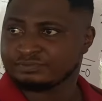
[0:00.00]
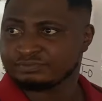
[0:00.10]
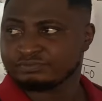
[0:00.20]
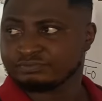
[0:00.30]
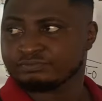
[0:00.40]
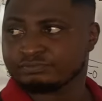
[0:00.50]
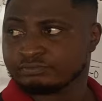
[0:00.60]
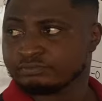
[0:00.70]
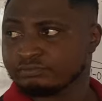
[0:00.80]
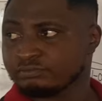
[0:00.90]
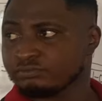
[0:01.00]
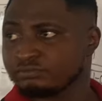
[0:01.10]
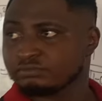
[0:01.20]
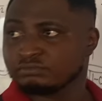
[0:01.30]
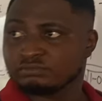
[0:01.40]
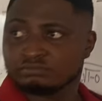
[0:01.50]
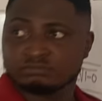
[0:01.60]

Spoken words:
Nothing is said.